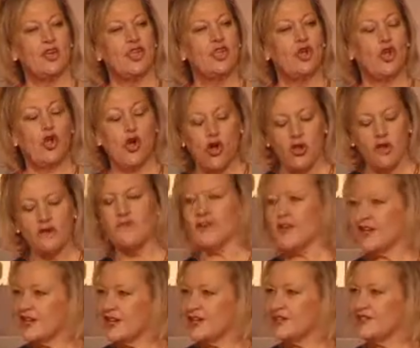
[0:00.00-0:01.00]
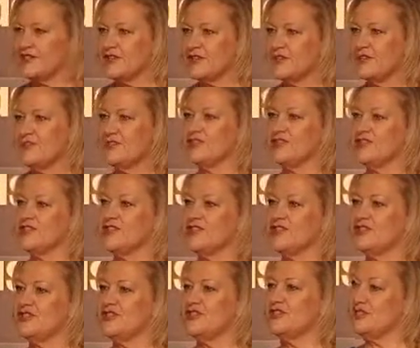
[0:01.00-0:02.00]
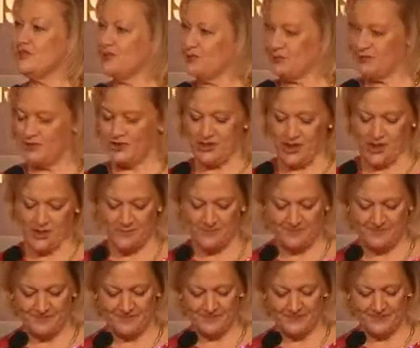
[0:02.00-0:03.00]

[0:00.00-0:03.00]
You'll all have heard of the Richard and Judy Show.